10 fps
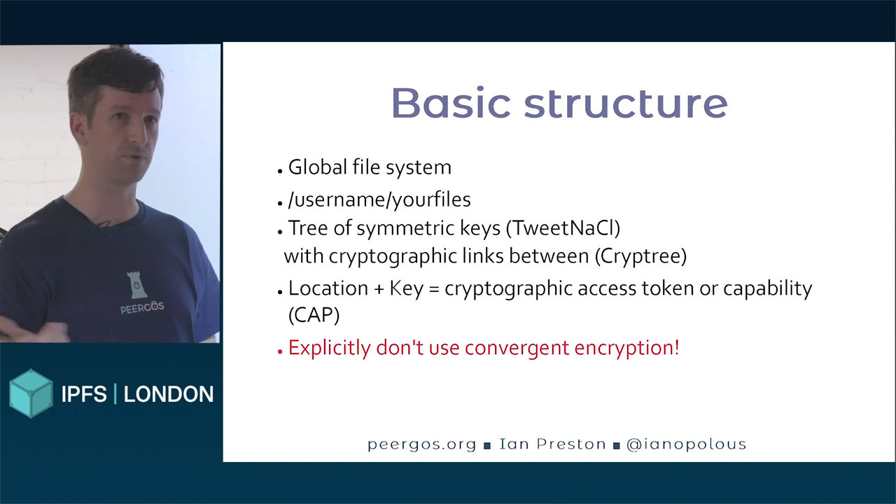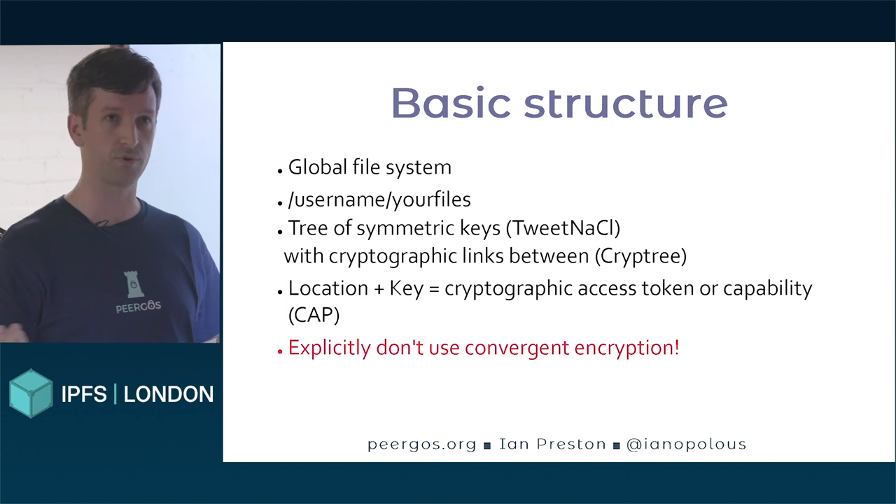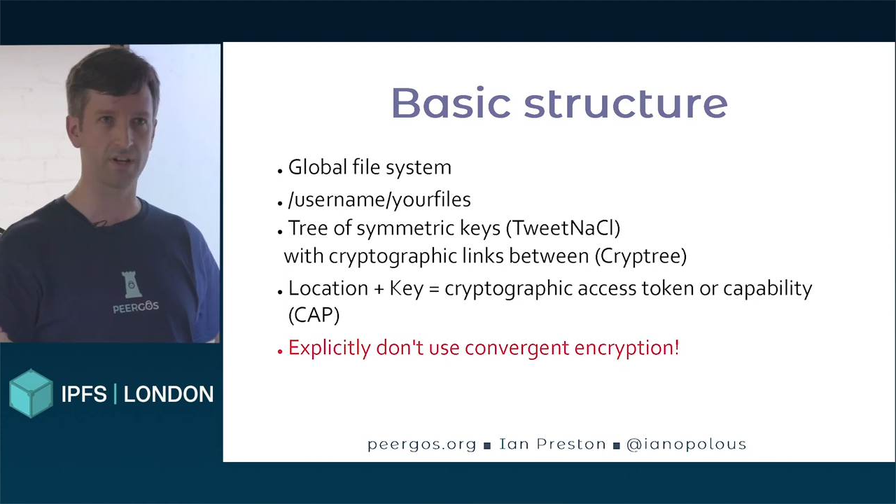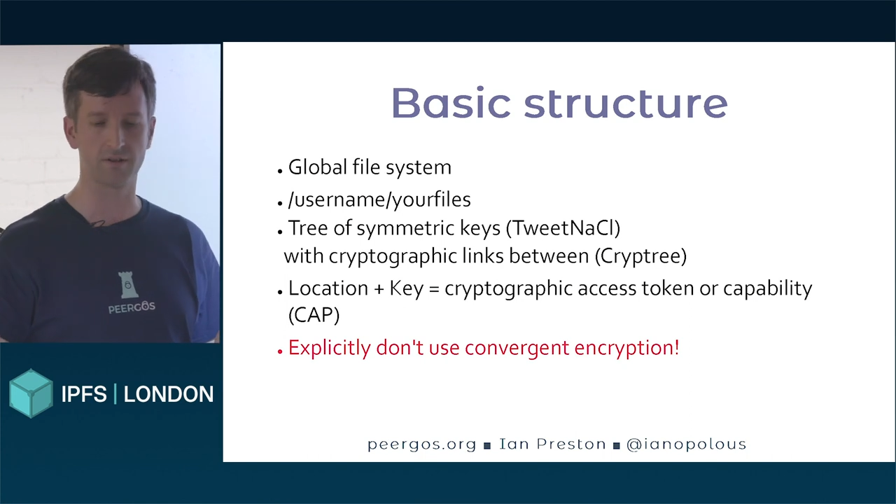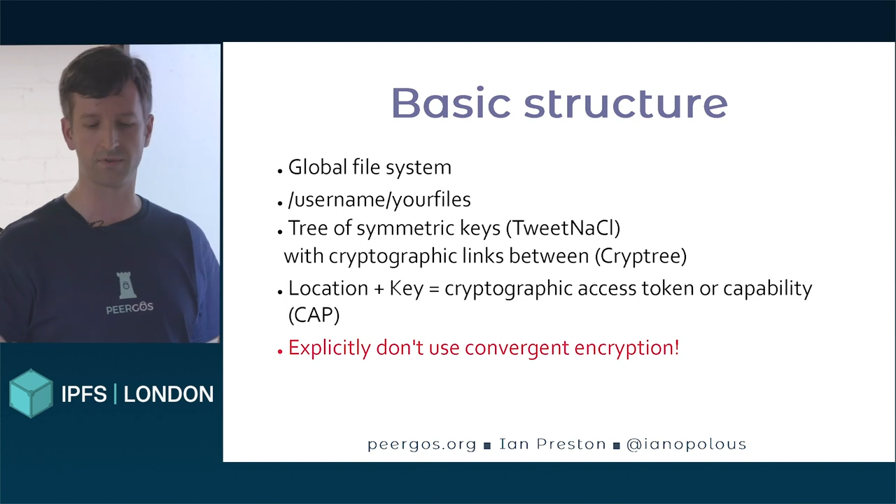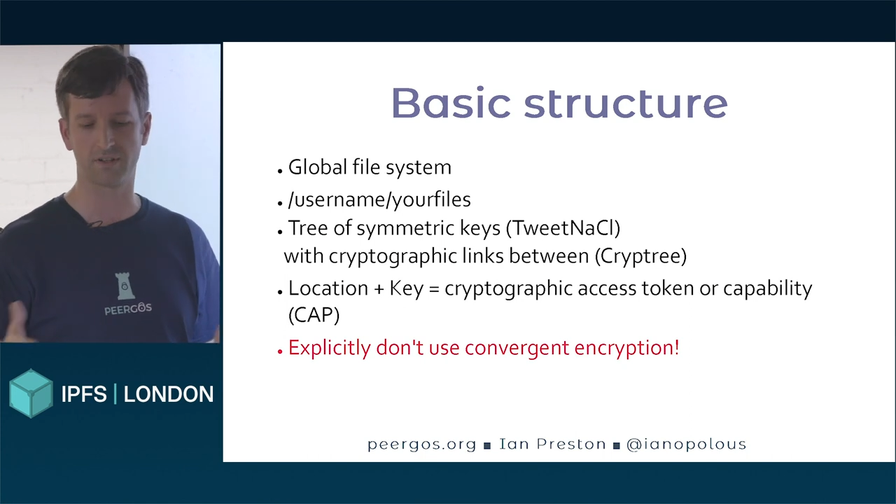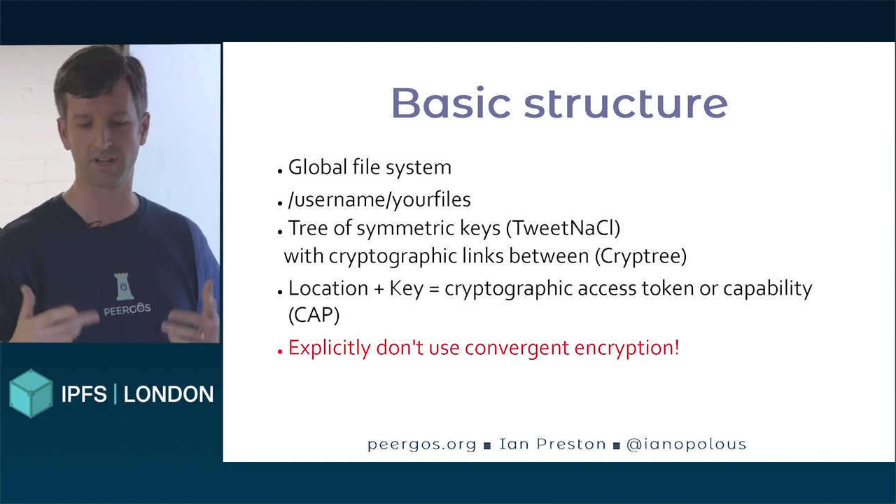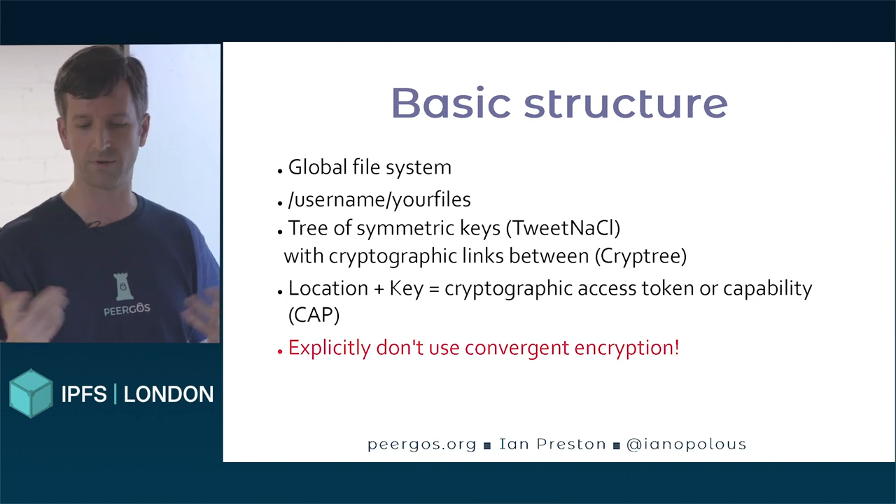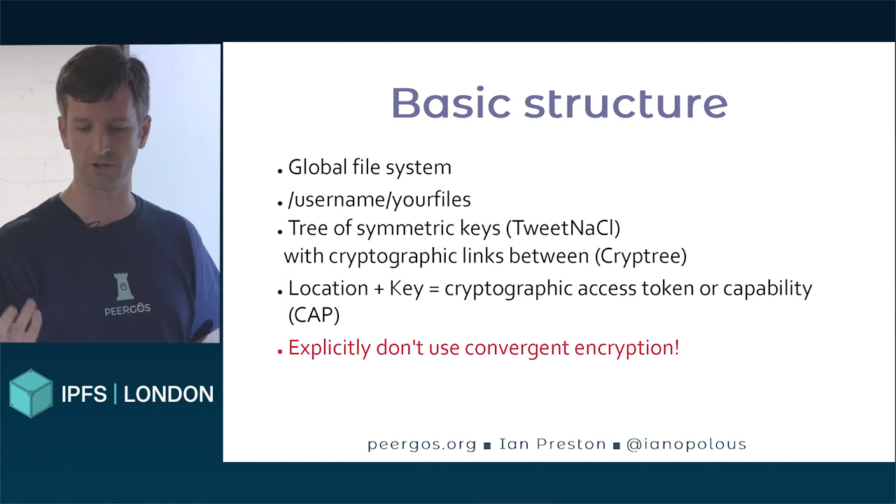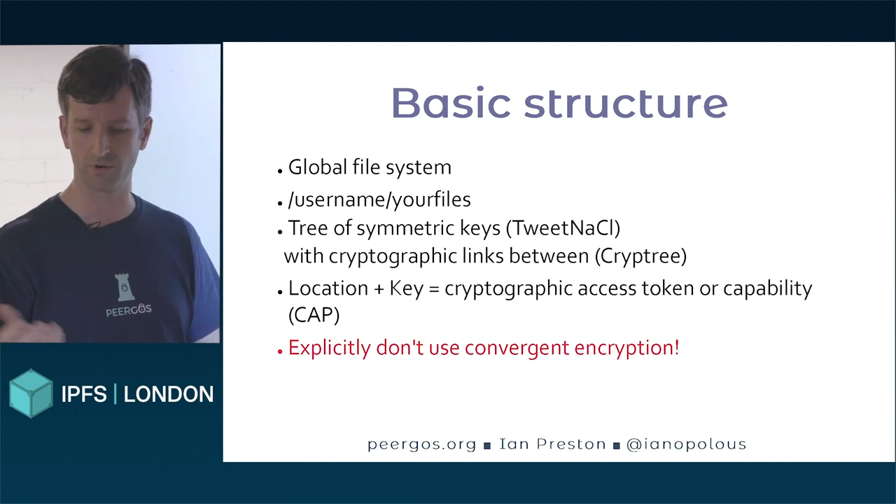between them. This
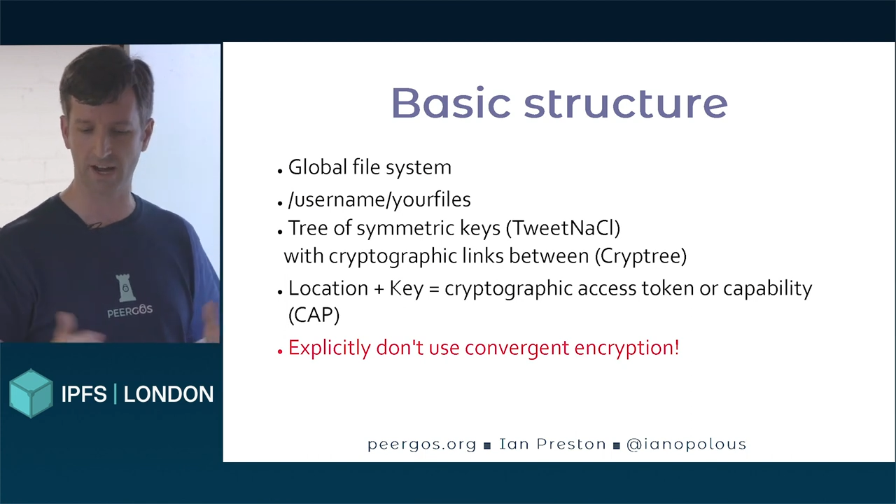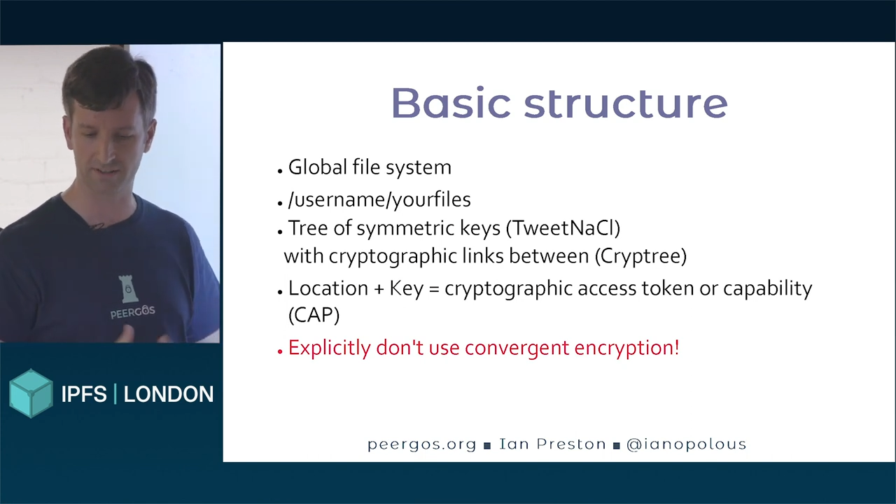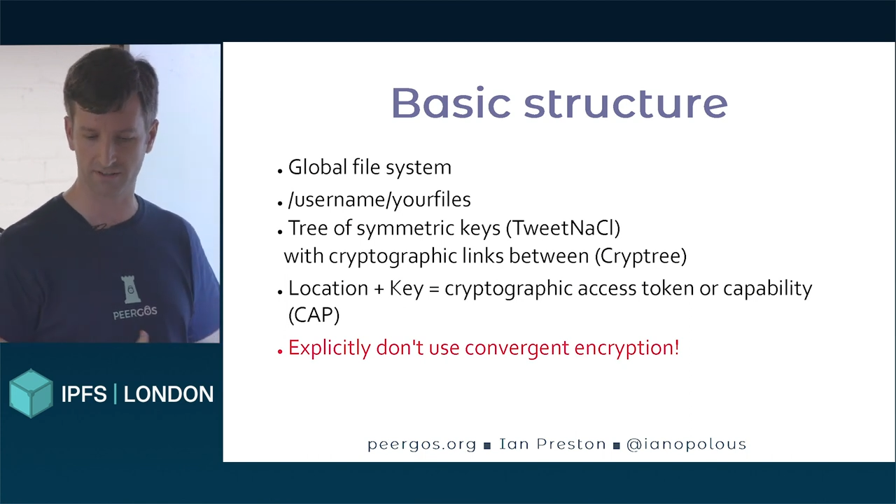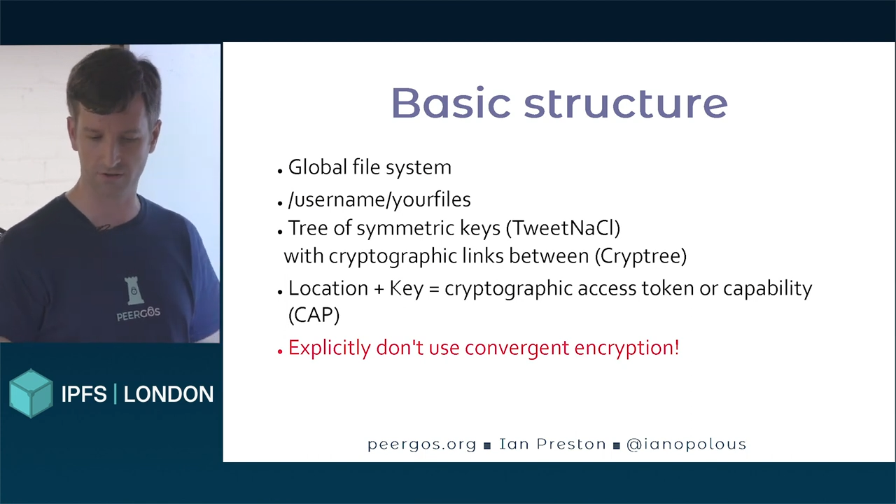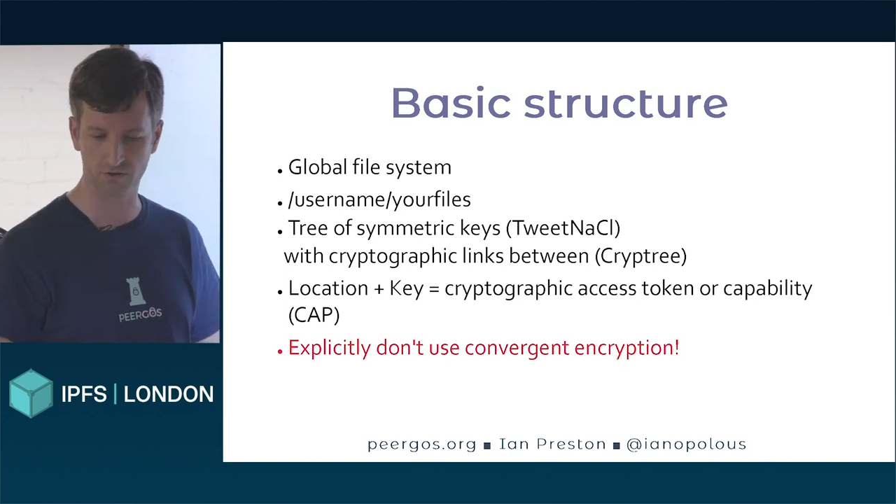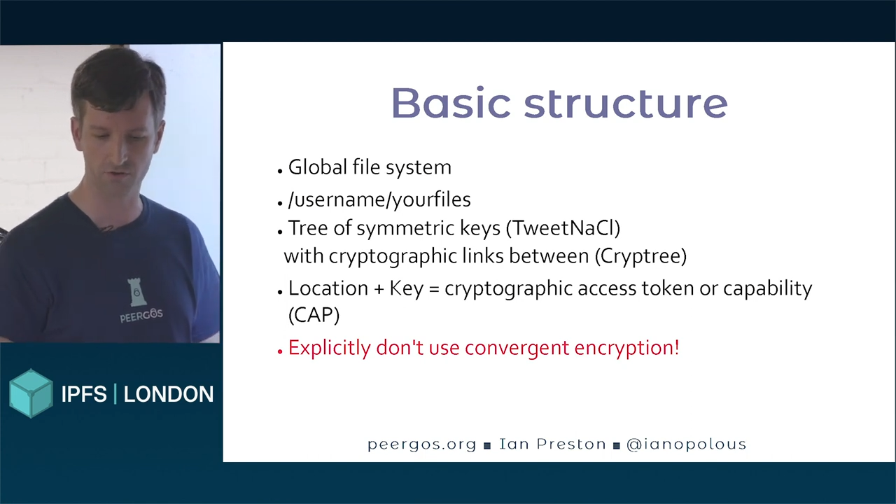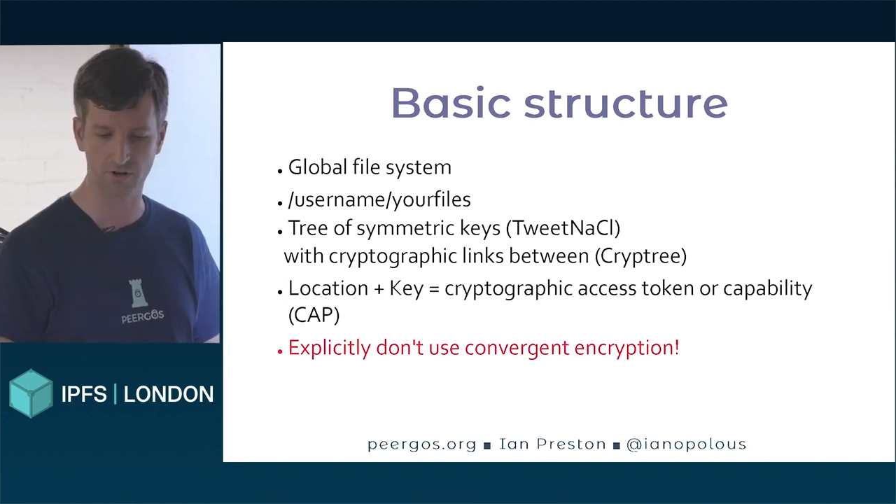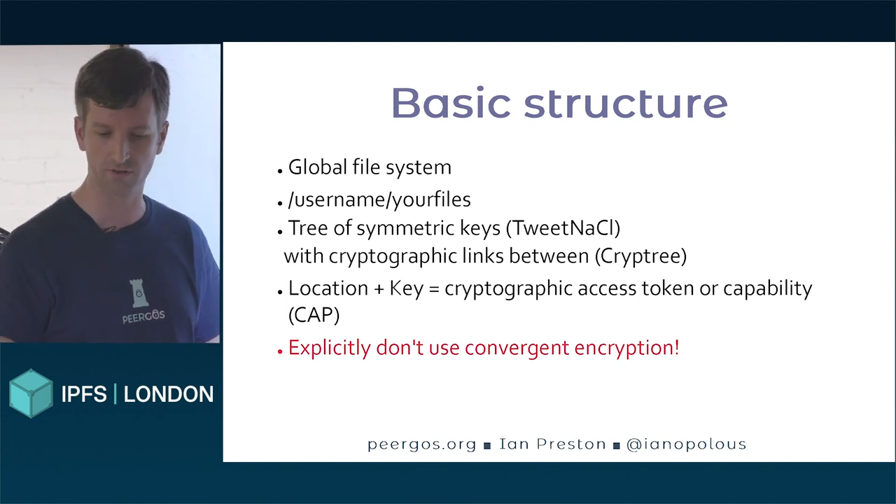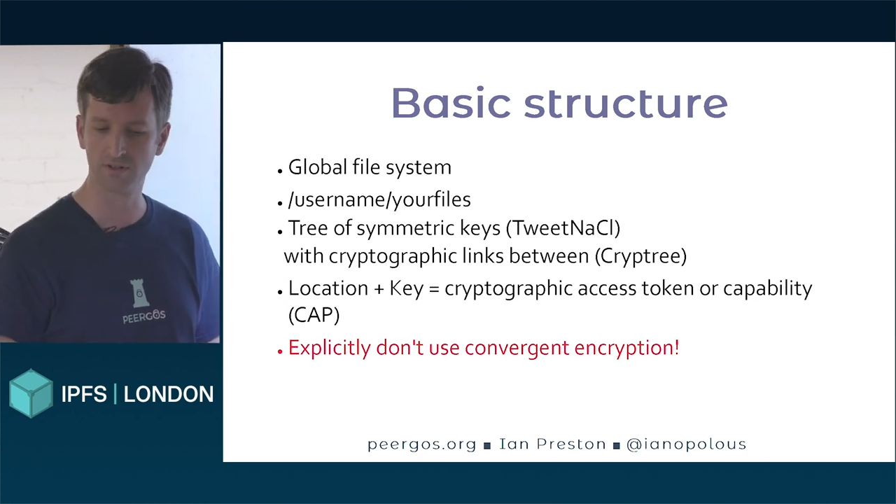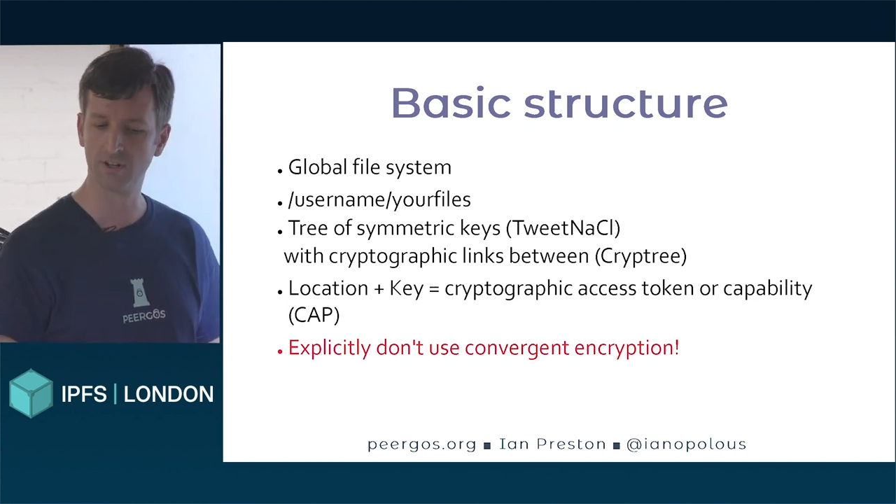is how we do access
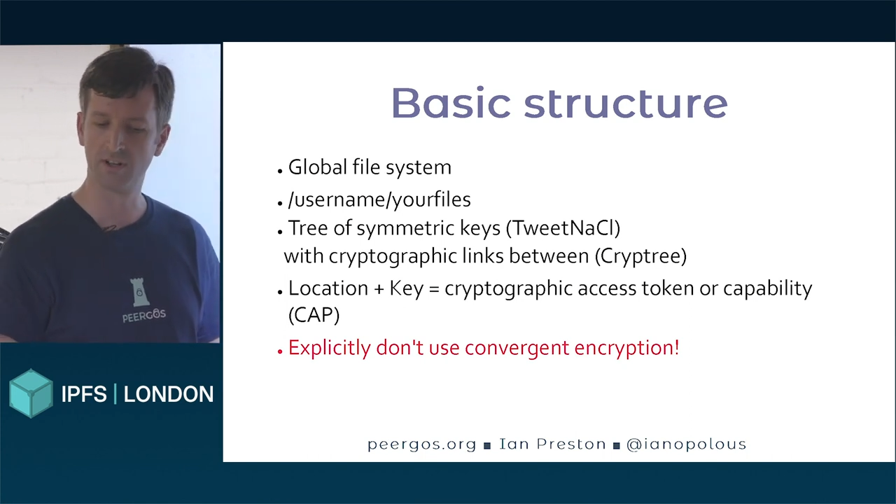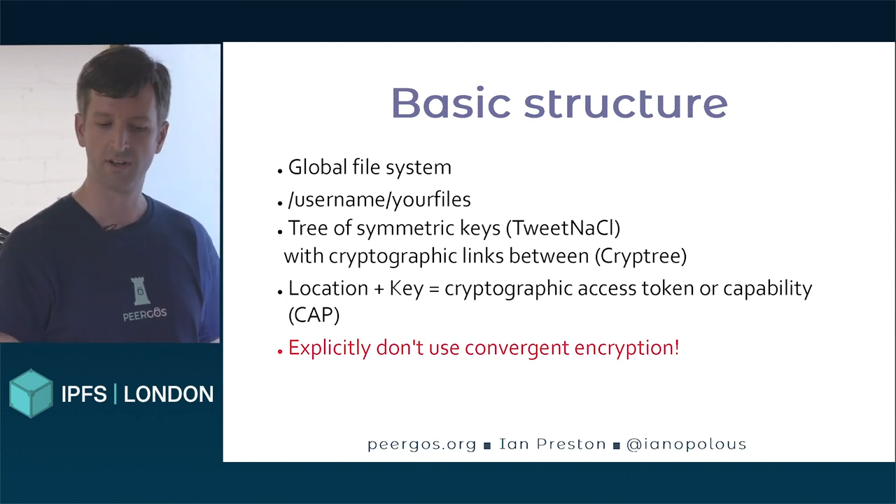control.